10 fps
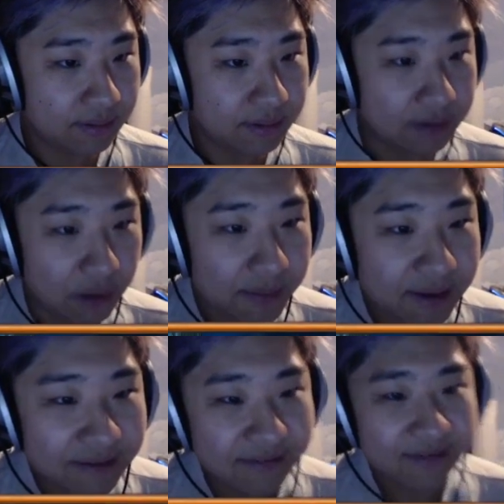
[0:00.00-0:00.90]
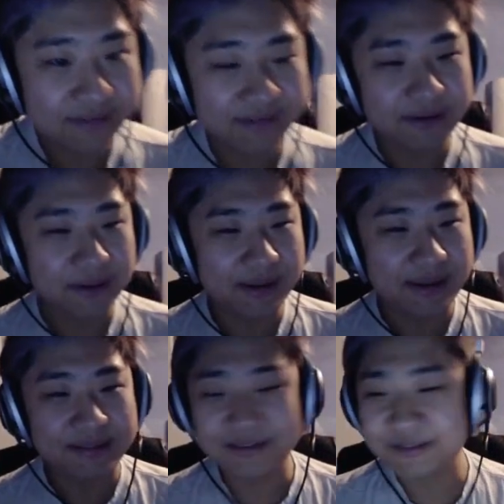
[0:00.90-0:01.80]

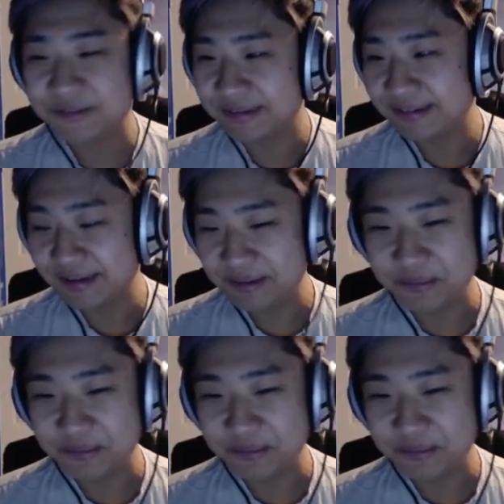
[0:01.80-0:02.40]
Gomeza08, thanks for the sub.